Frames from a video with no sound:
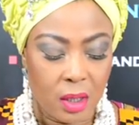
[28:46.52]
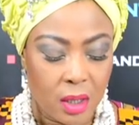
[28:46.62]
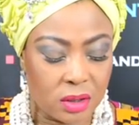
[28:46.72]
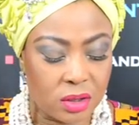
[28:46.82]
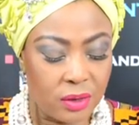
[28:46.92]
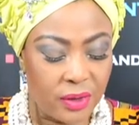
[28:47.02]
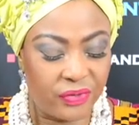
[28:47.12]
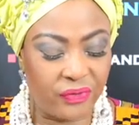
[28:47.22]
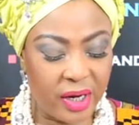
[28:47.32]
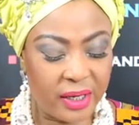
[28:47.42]
And so the
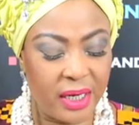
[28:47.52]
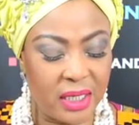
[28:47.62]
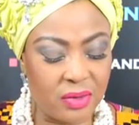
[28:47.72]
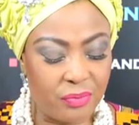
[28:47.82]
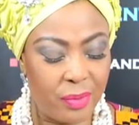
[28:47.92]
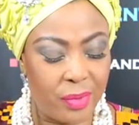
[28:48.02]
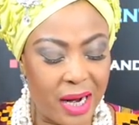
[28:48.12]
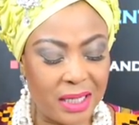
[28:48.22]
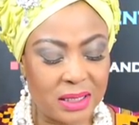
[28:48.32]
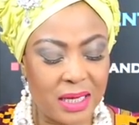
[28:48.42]
three keys of
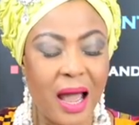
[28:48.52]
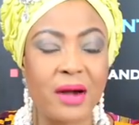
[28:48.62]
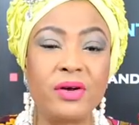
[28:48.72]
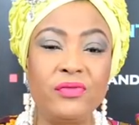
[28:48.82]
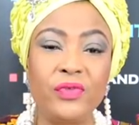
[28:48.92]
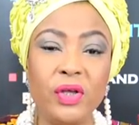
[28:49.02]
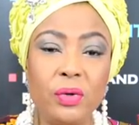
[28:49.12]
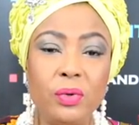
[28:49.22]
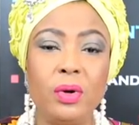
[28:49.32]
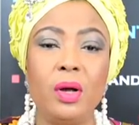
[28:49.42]
memorizing are
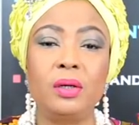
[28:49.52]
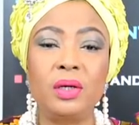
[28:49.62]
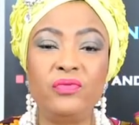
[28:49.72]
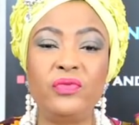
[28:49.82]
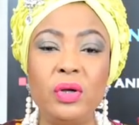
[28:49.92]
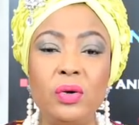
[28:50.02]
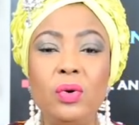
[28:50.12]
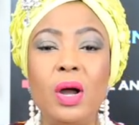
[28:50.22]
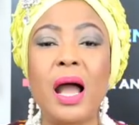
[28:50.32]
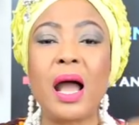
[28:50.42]
review,
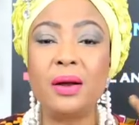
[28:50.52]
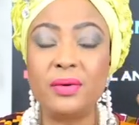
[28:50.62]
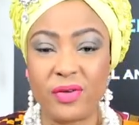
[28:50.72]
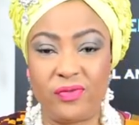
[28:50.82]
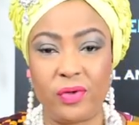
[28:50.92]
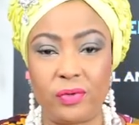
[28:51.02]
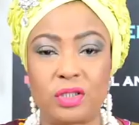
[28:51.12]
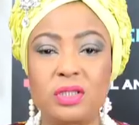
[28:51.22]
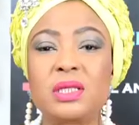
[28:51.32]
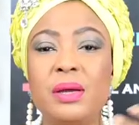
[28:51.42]
review, and review.
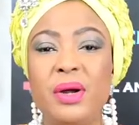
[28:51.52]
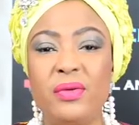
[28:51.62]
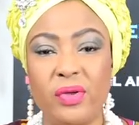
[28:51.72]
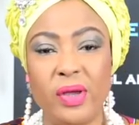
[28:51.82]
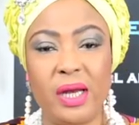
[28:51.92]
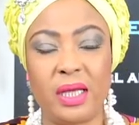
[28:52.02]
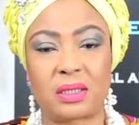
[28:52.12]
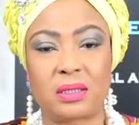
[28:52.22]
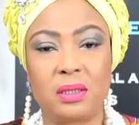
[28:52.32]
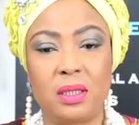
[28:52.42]
Just keep reviewing it.